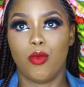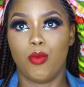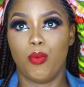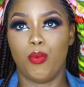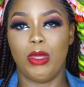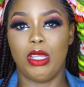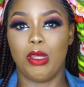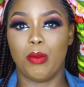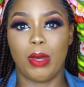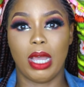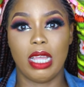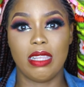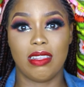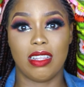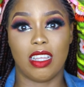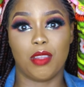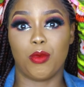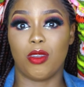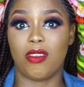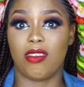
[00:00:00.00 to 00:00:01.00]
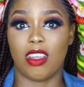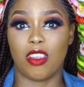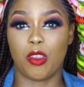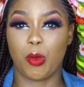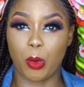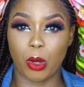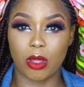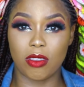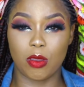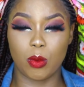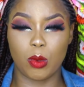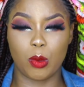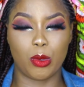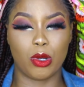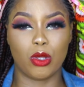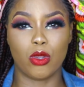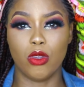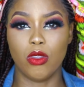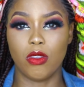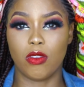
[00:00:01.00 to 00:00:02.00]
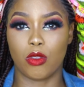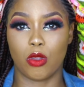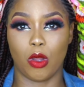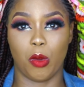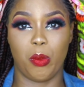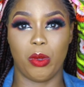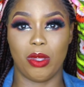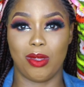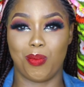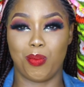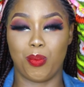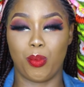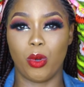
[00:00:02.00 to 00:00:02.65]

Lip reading: minimize it as much as possible, but don't stop it.